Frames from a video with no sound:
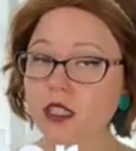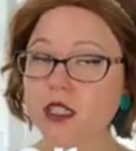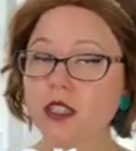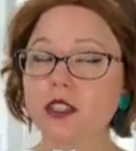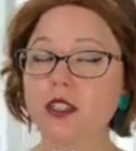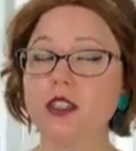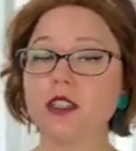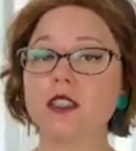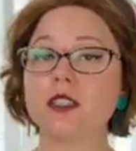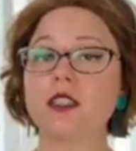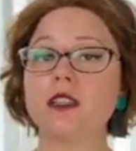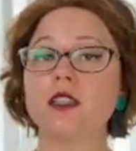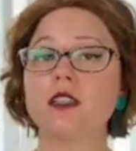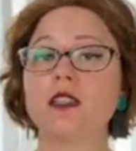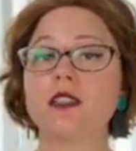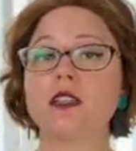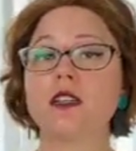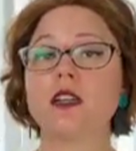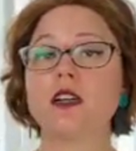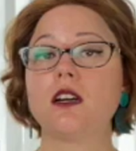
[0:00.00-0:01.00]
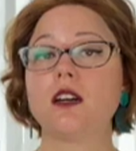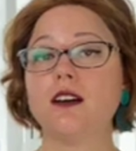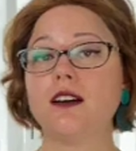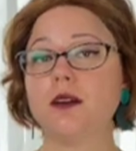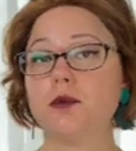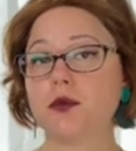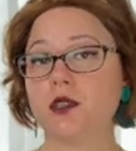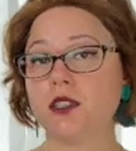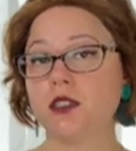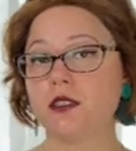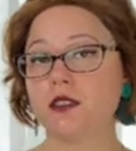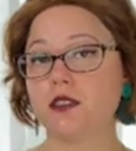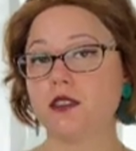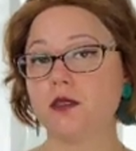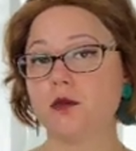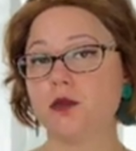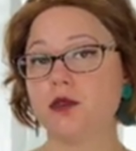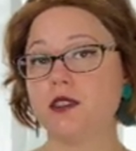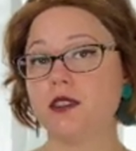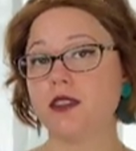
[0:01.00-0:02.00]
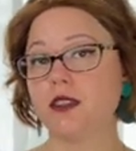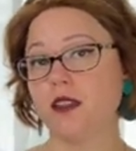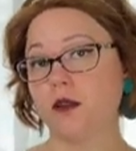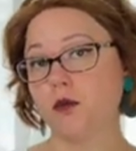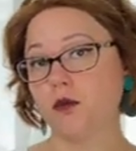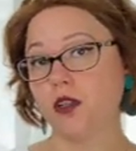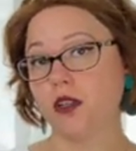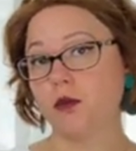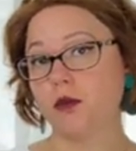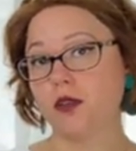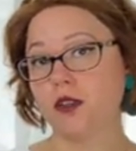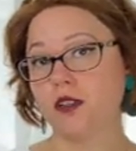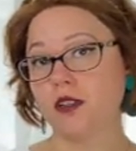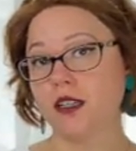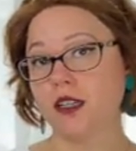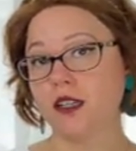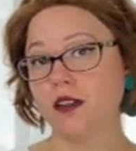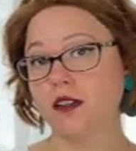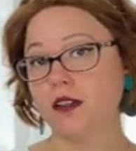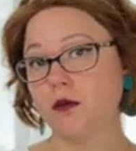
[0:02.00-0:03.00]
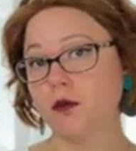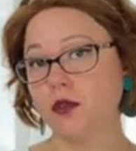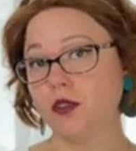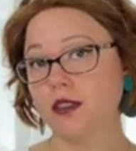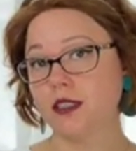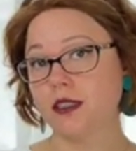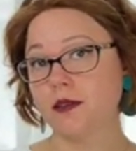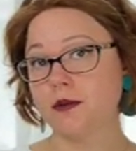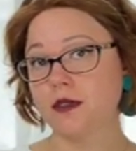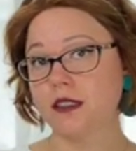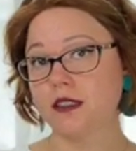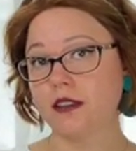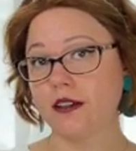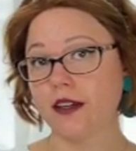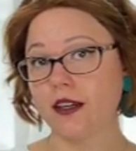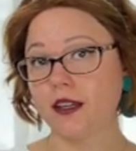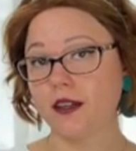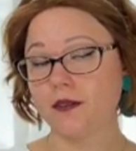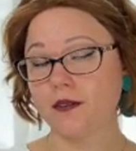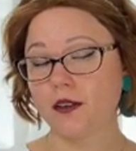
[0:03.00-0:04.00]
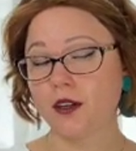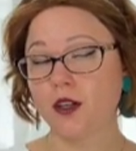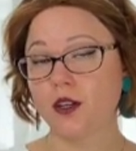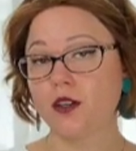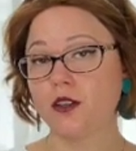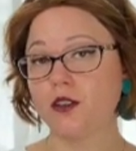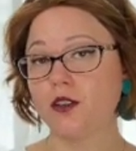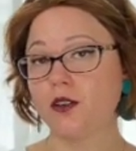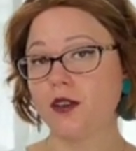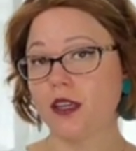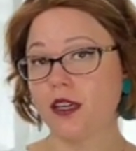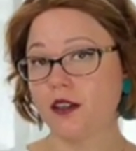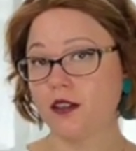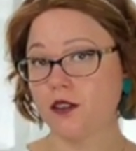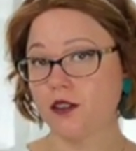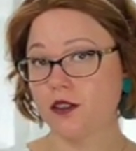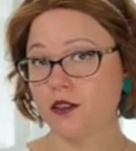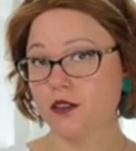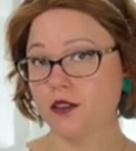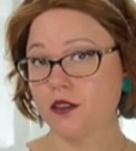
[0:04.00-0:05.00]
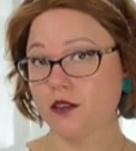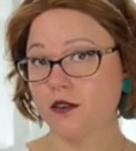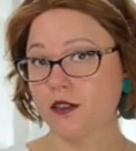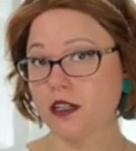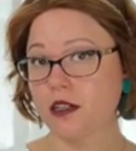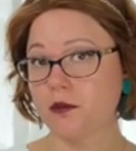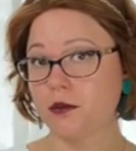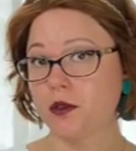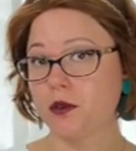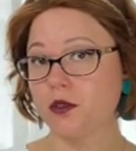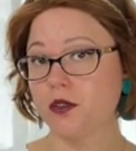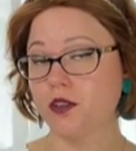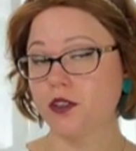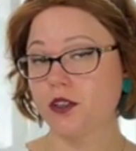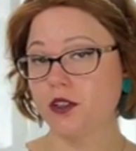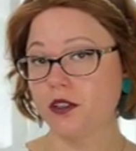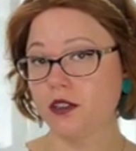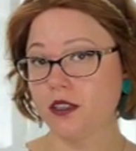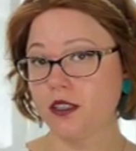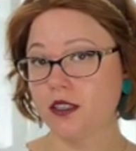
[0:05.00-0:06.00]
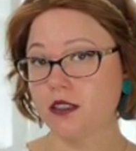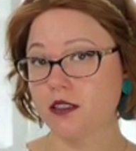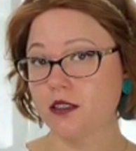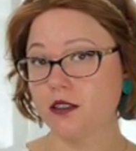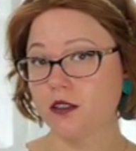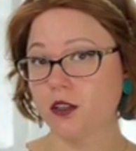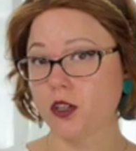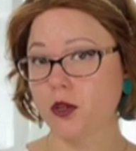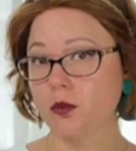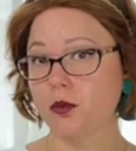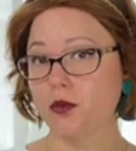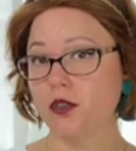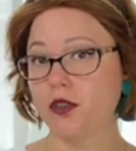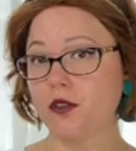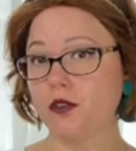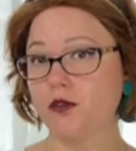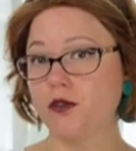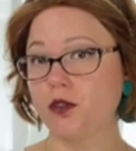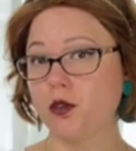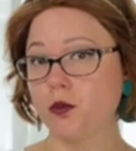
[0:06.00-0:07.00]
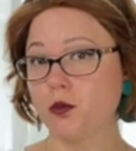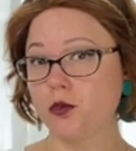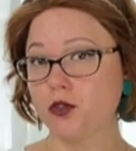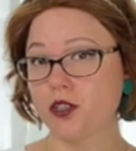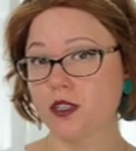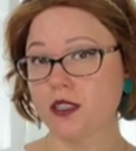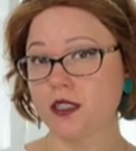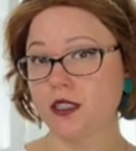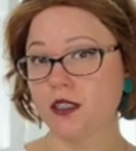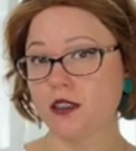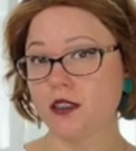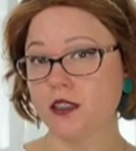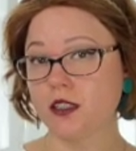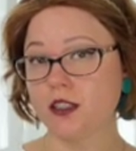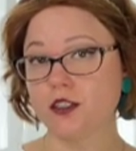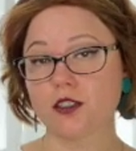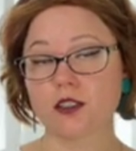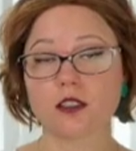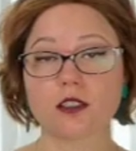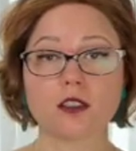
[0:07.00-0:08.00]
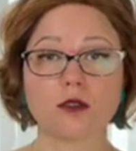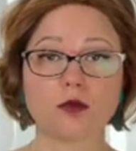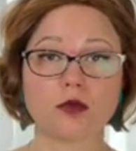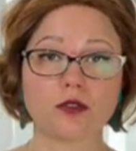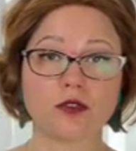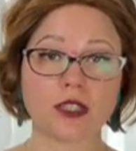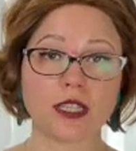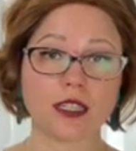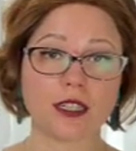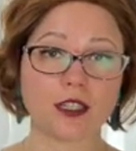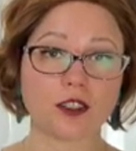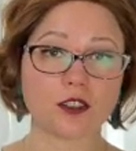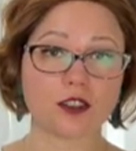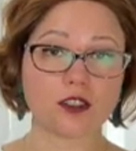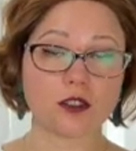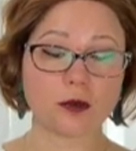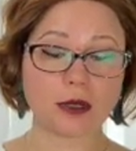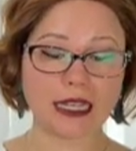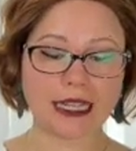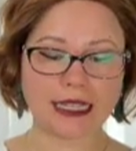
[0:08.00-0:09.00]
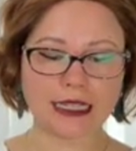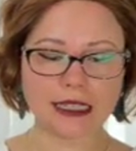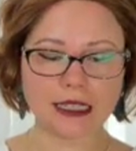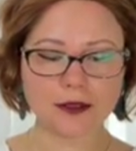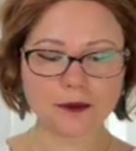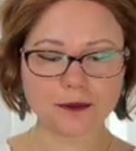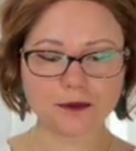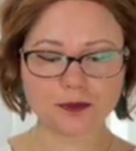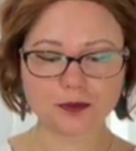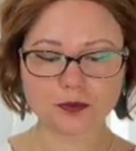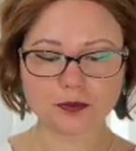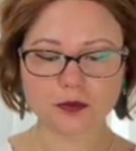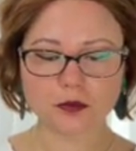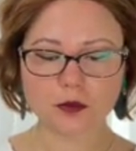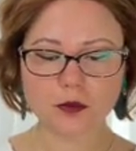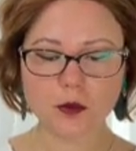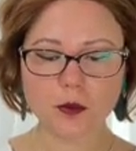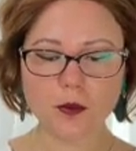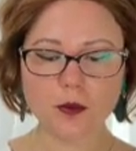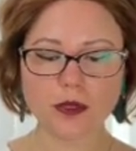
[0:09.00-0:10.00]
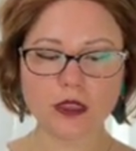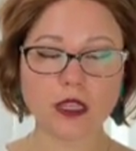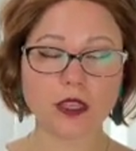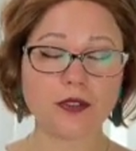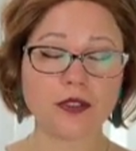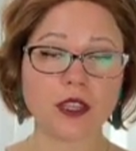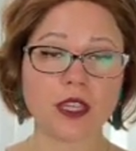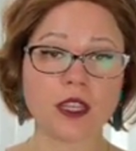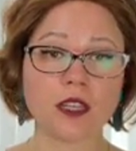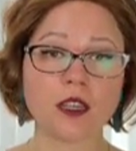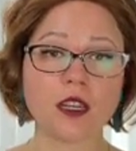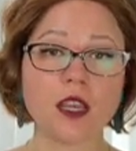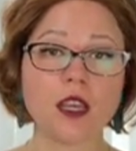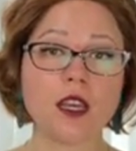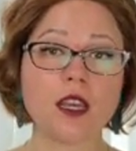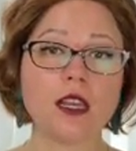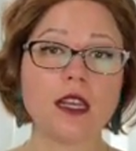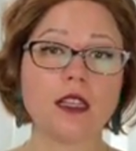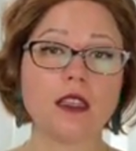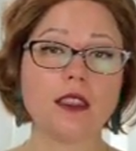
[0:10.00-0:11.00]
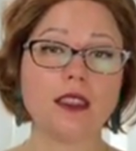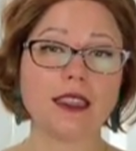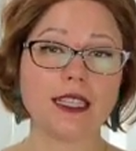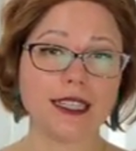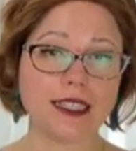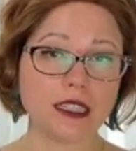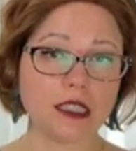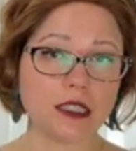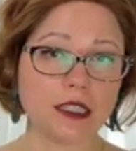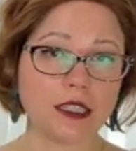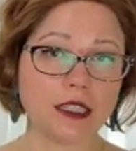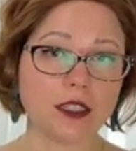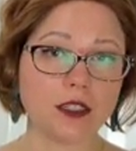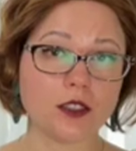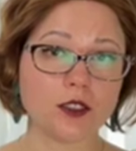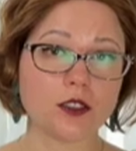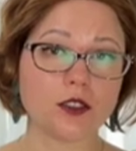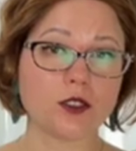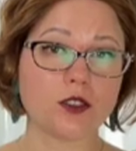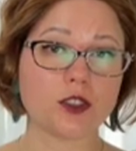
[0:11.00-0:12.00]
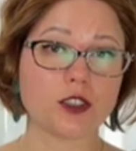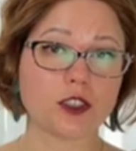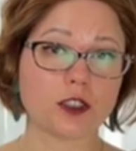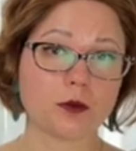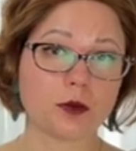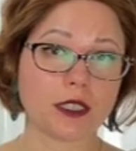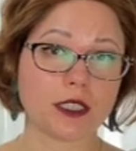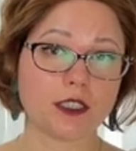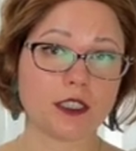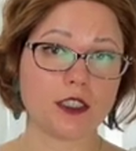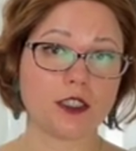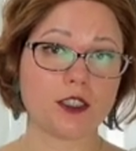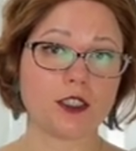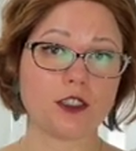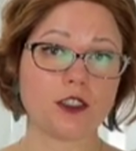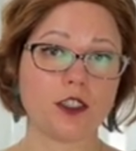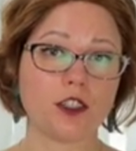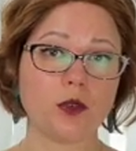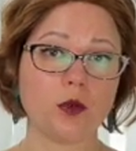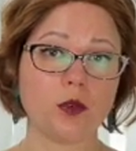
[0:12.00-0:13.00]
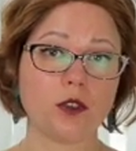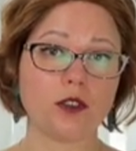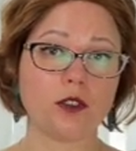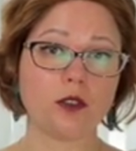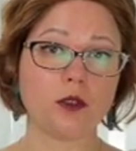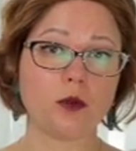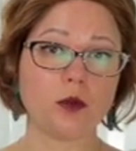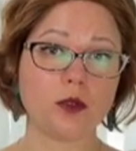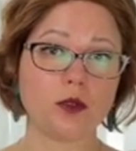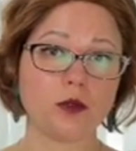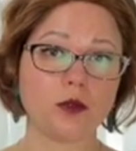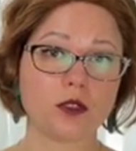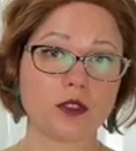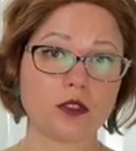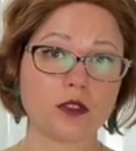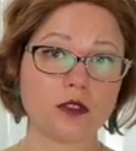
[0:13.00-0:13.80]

a good option is to put skin prep on that a couple times a day. You can also wrap it with Kerlix or put a foam dressing on it just to provide extra padding. And then likely the nurse practitioner or the wound